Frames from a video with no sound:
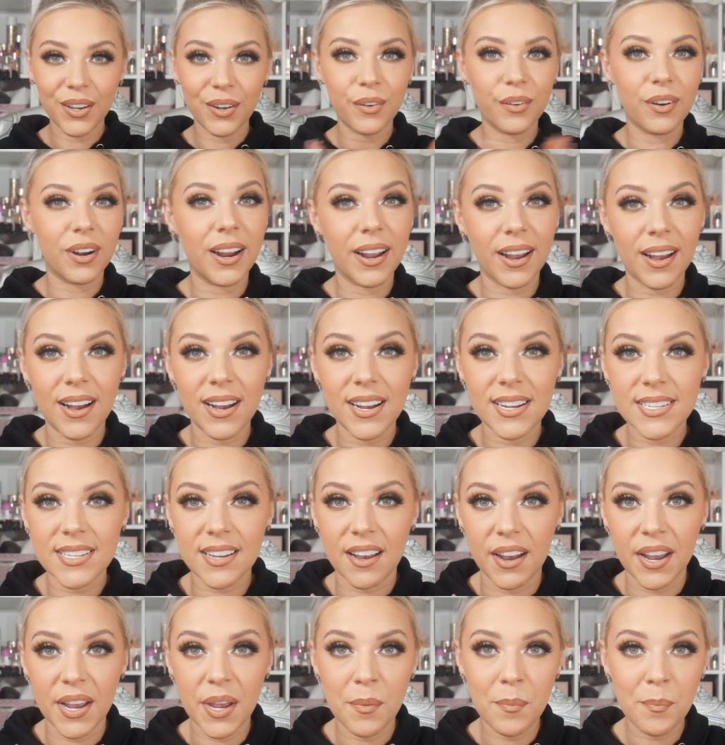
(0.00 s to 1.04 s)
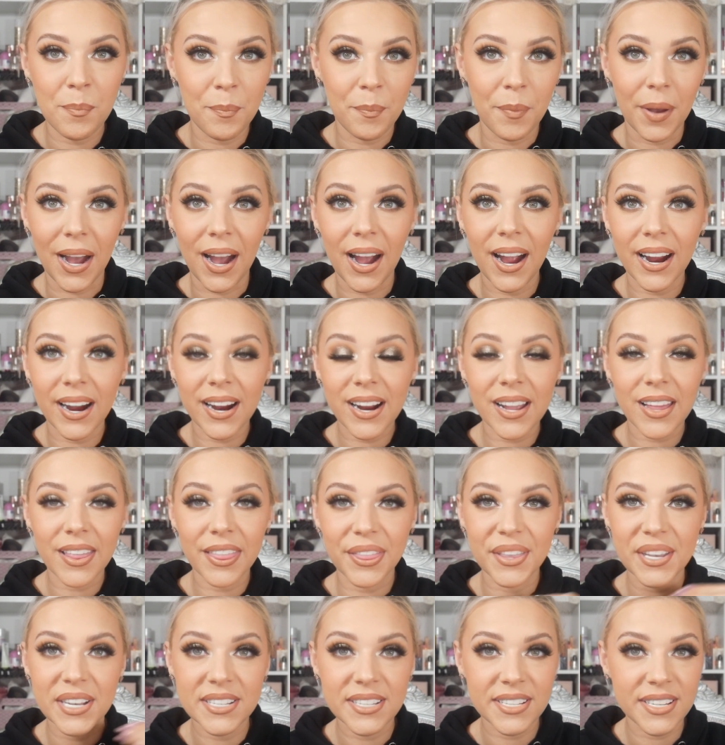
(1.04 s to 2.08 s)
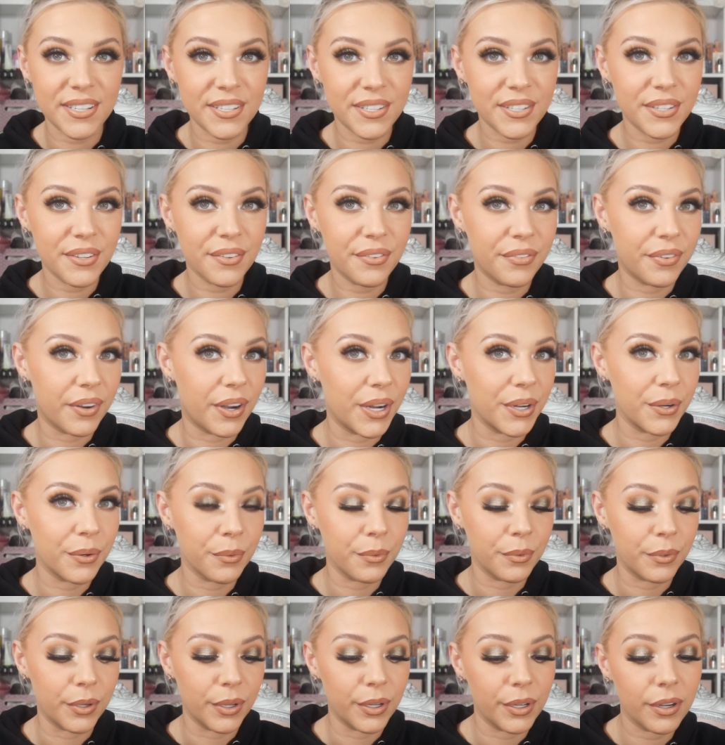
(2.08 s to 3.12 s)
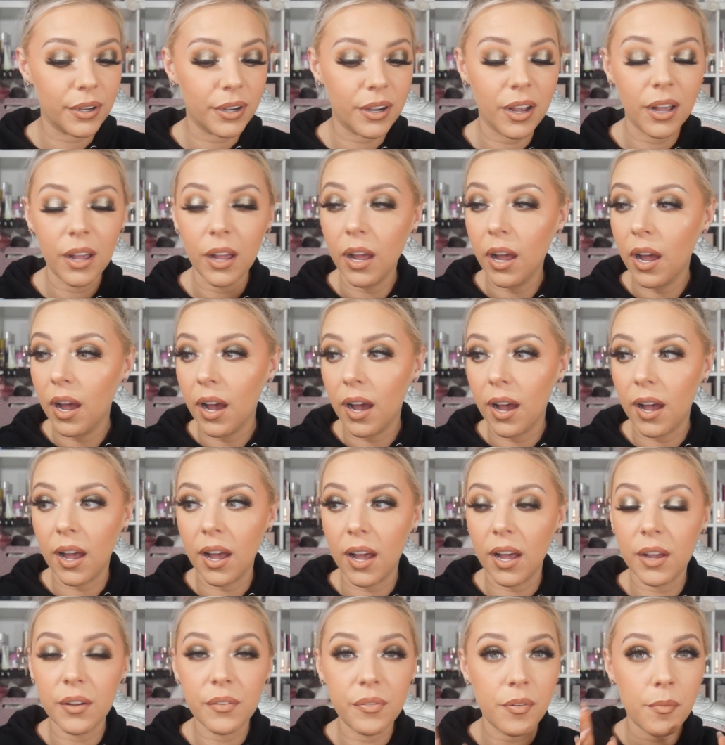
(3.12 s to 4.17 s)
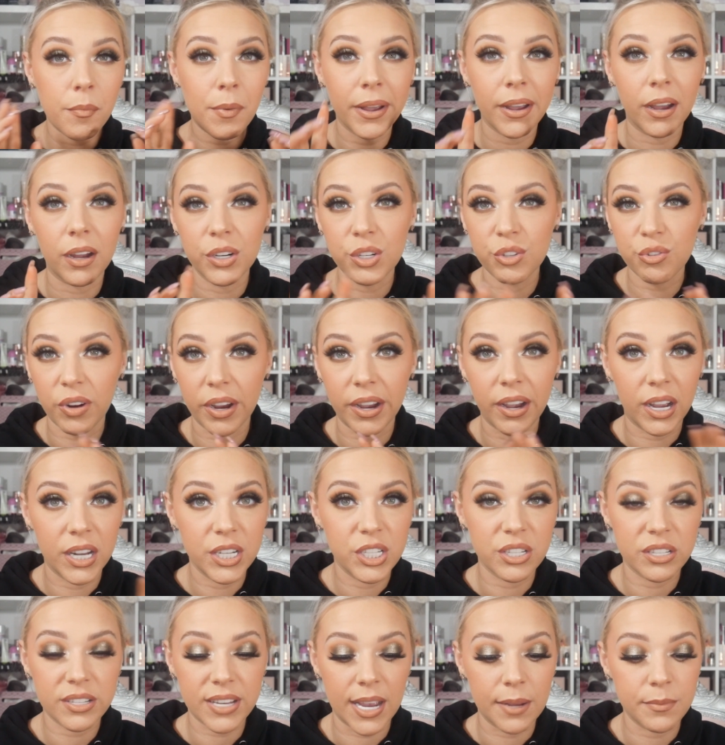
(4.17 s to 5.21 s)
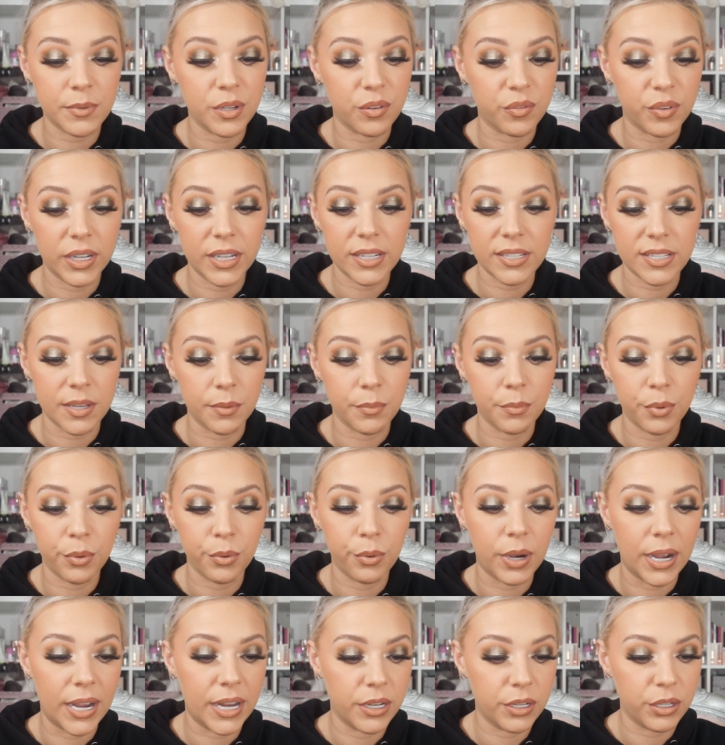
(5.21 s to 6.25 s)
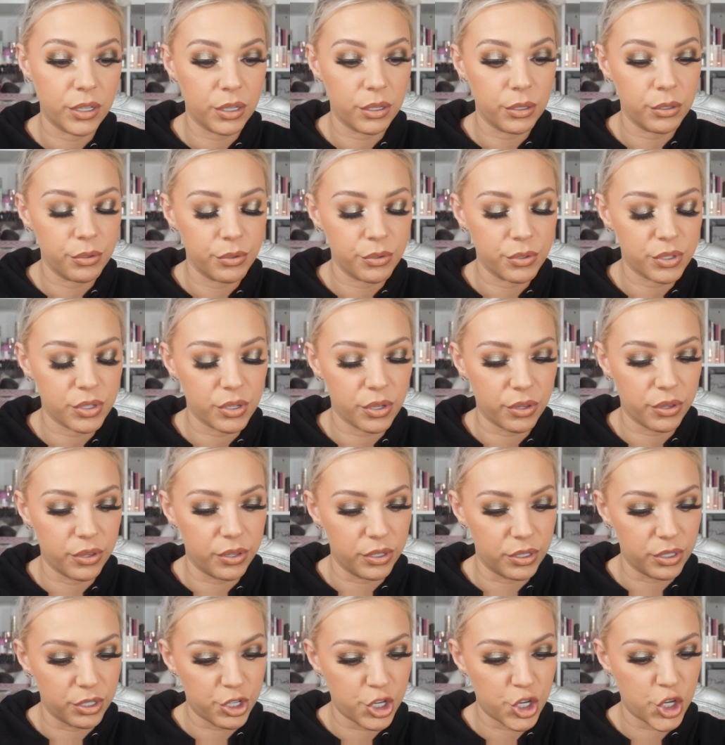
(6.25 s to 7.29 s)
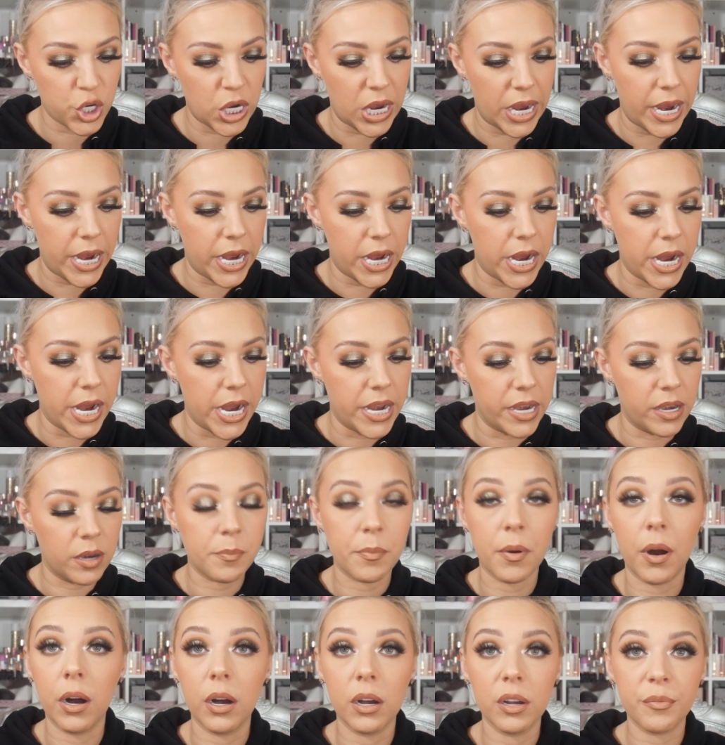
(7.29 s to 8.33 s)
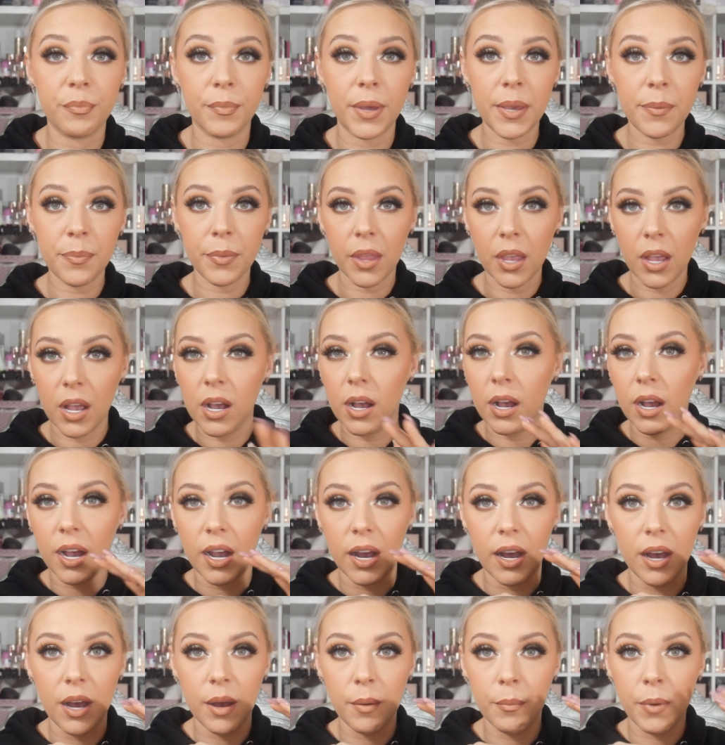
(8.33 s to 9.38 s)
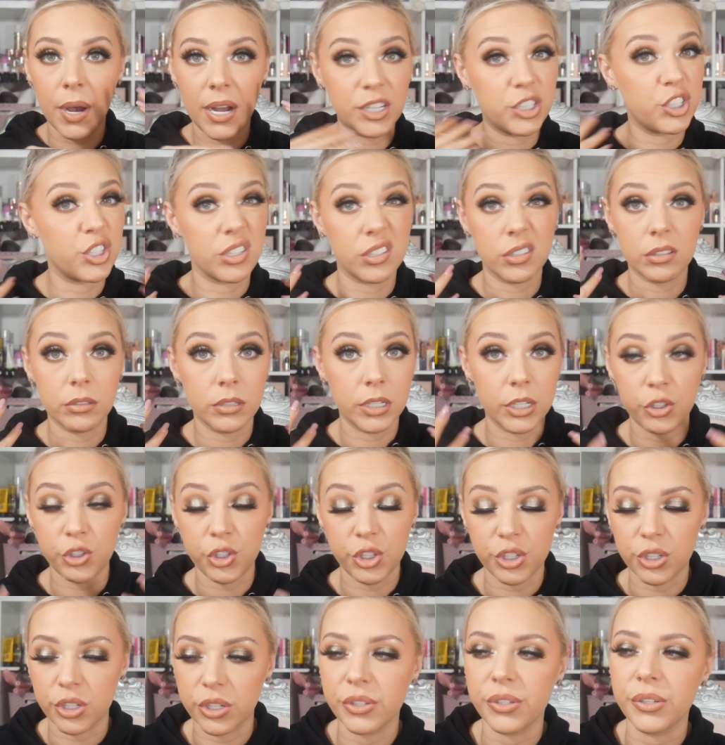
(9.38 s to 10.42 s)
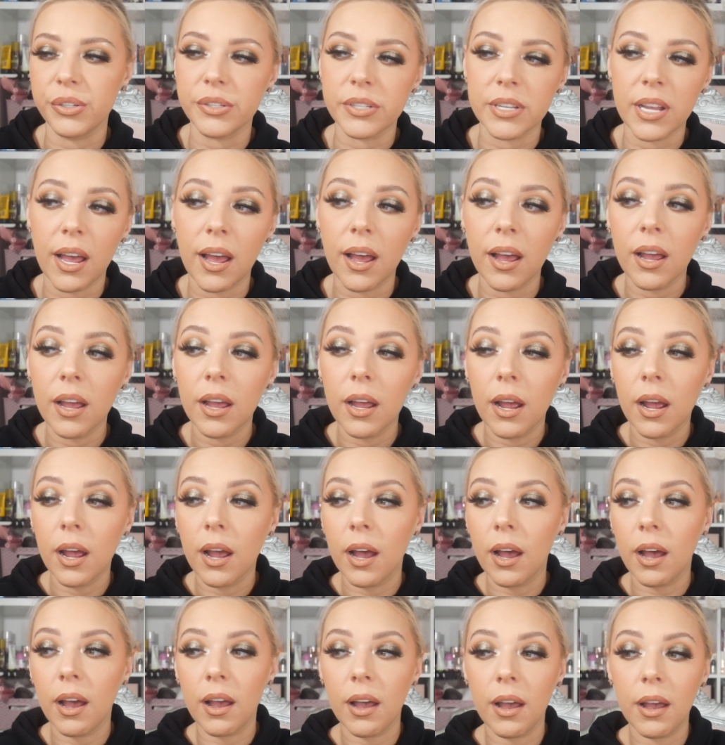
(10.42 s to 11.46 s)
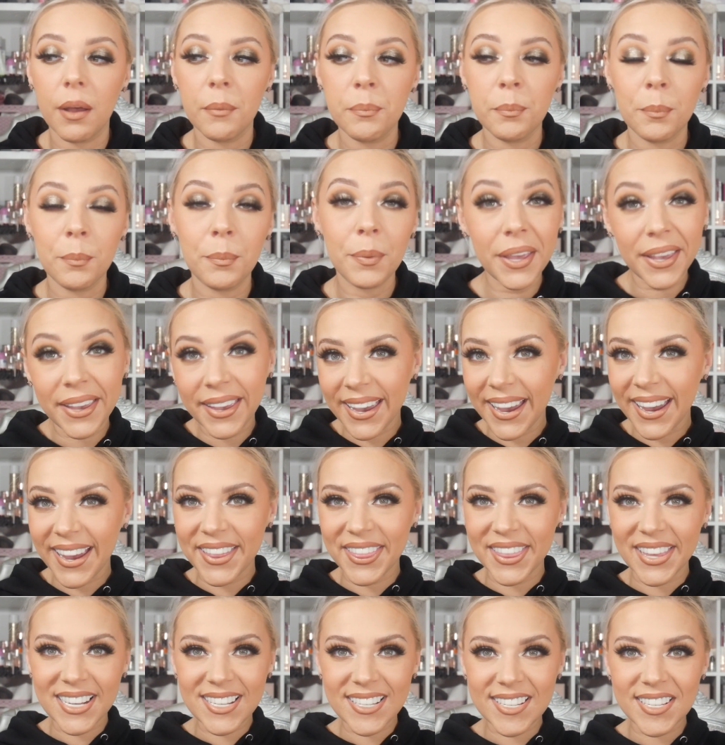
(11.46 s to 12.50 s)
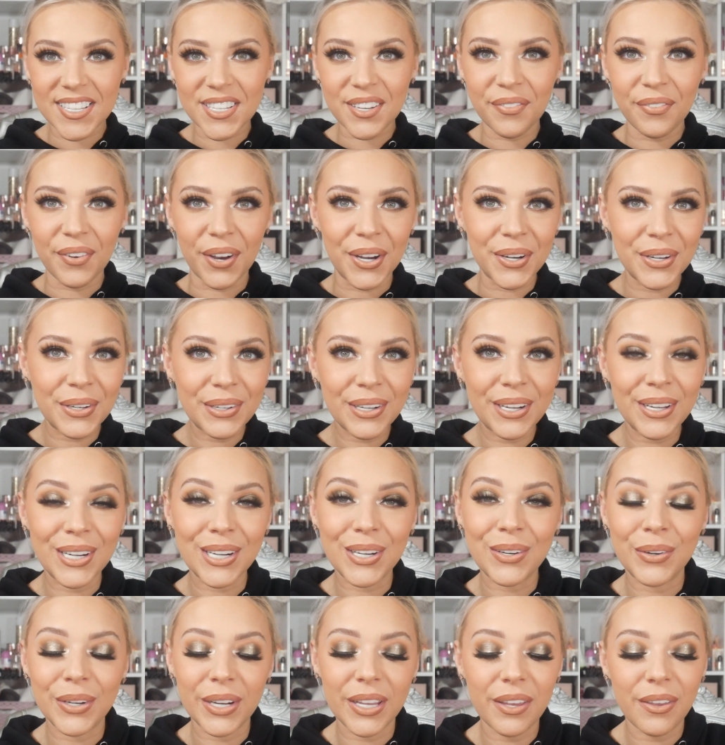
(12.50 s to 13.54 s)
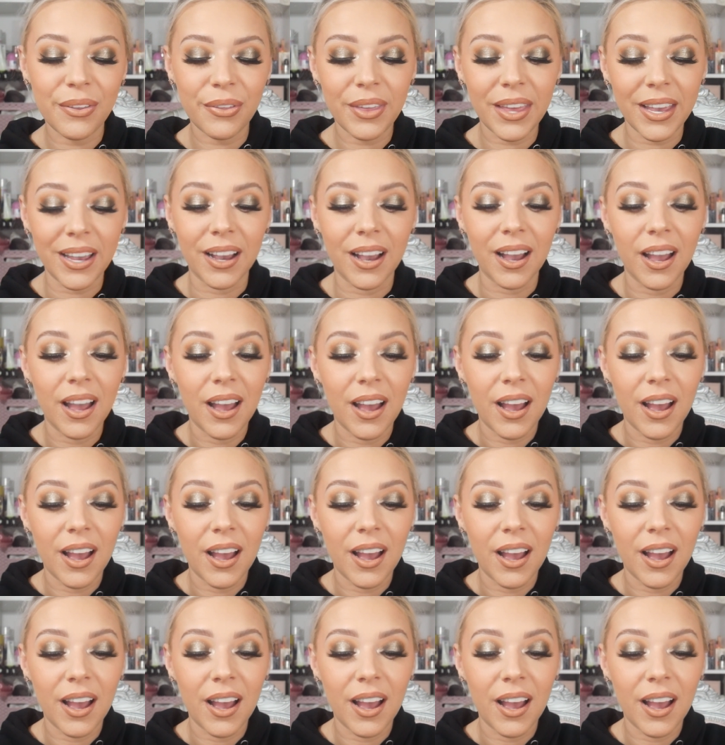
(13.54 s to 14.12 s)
Right guys, I am back. This is the final look. Uh, for my under eye, I just kept it really simple and used the shade Part of Me. Um, and just literally just use that. Um, but yeah, this is the final look. What do you think?